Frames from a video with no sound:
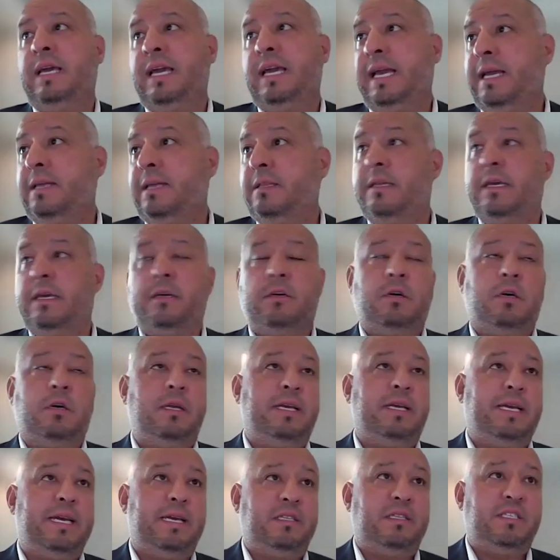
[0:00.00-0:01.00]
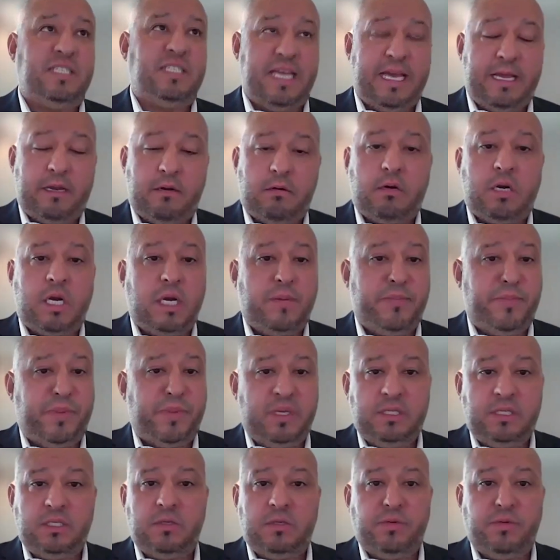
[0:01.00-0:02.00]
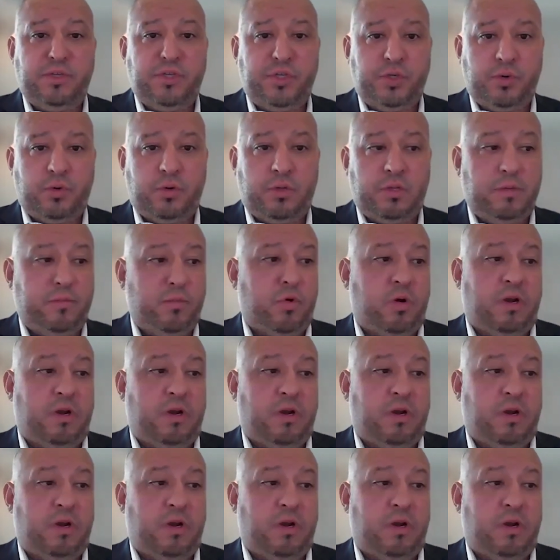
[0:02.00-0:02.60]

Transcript: and they couldn't get standard companies to insure them,